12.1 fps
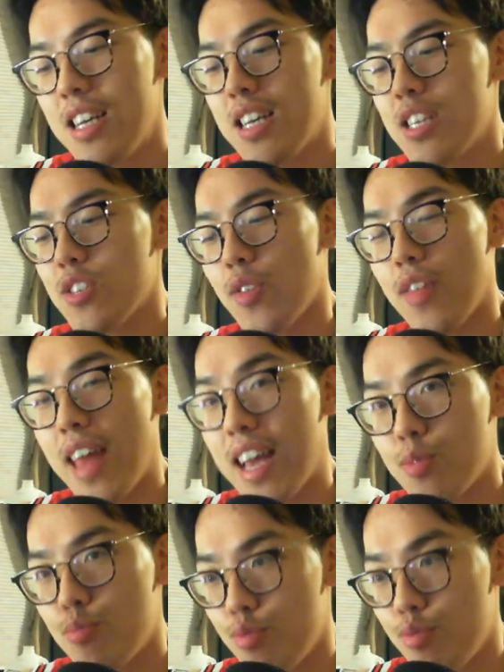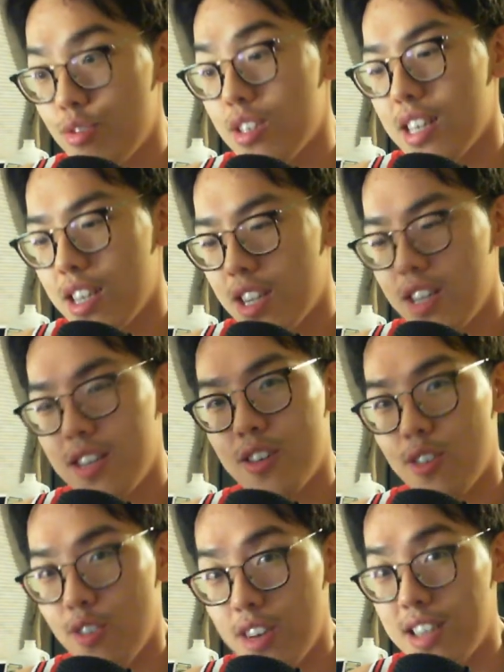So that's pretty
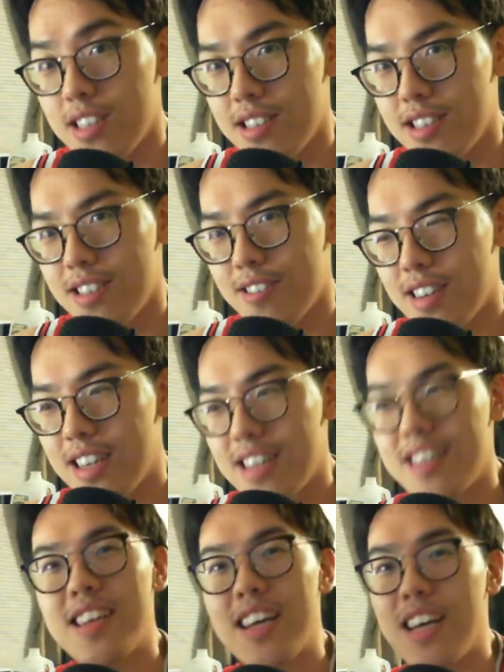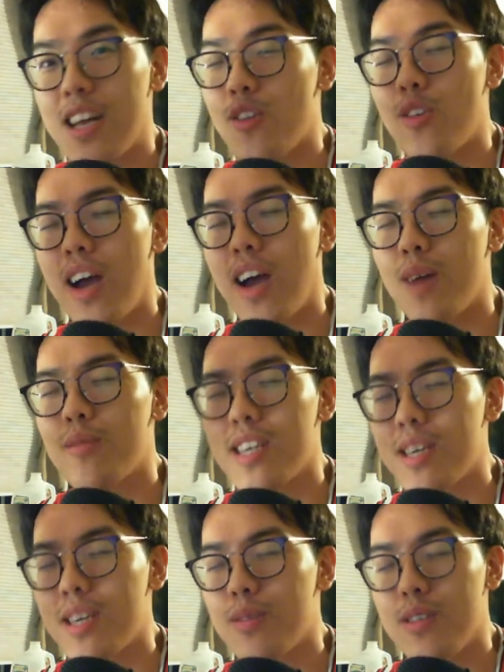crazy, right? I don't know how
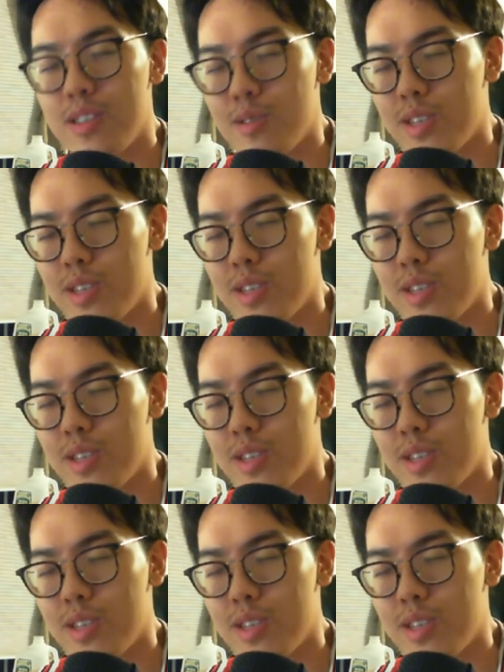many emails he was